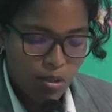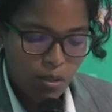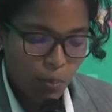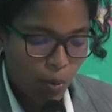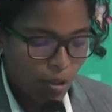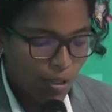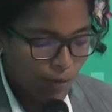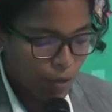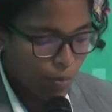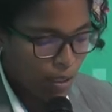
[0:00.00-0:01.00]
support
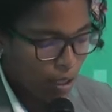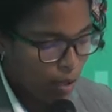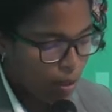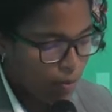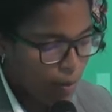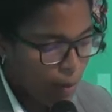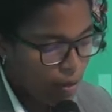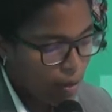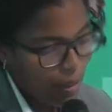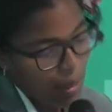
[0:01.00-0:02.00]
have you been hearing from
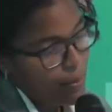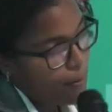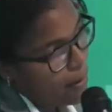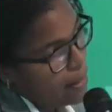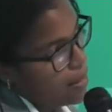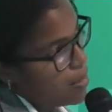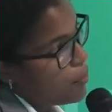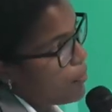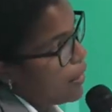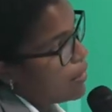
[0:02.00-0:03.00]
other climate finance
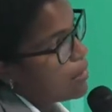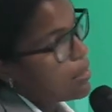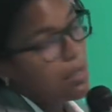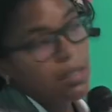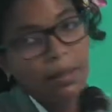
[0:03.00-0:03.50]
providers?